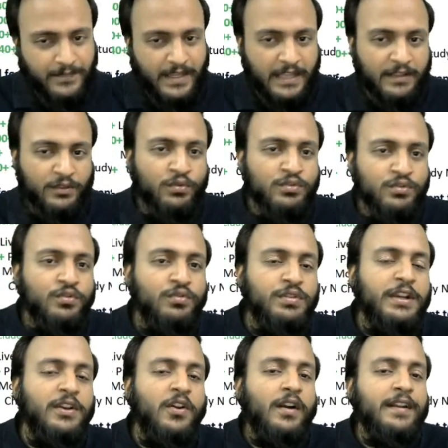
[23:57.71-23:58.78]
And those who
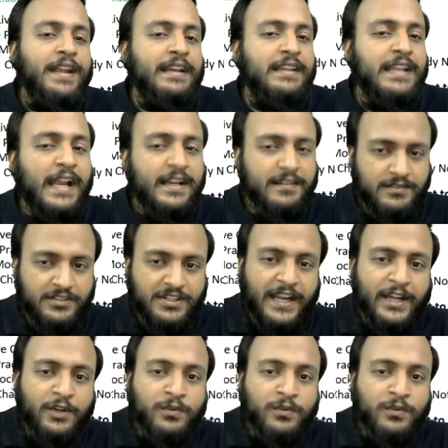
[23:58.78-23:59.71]
did not get that, try to